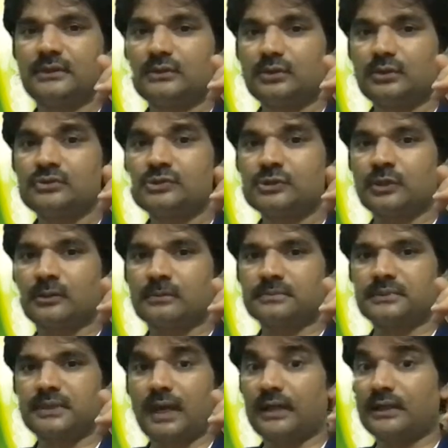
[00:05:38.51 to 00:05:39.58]
Don't stop.
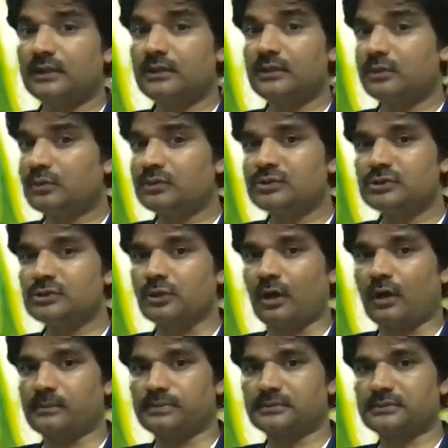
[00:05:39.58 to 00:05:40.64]
I tell you, don't
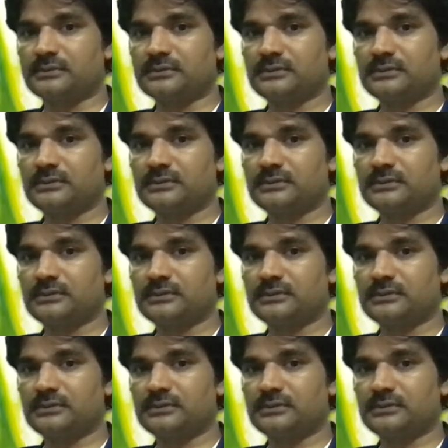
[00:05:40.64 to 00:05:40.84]
stop.